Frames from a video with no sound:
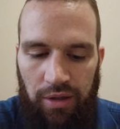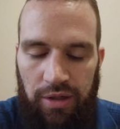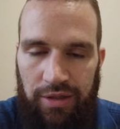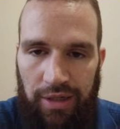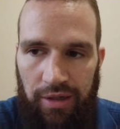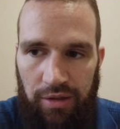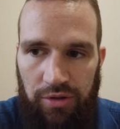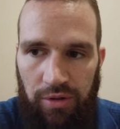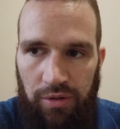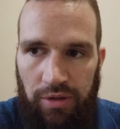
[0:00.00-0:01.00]
You can say it
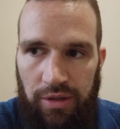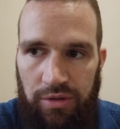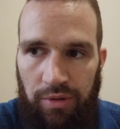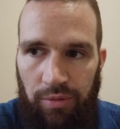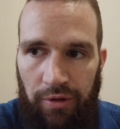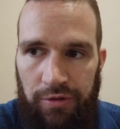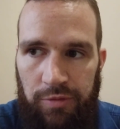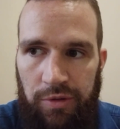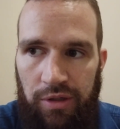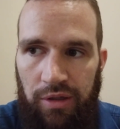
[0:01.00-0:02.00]
internally as well without
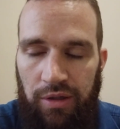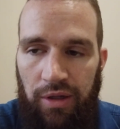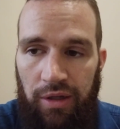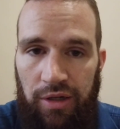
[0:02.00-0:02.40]
speaking.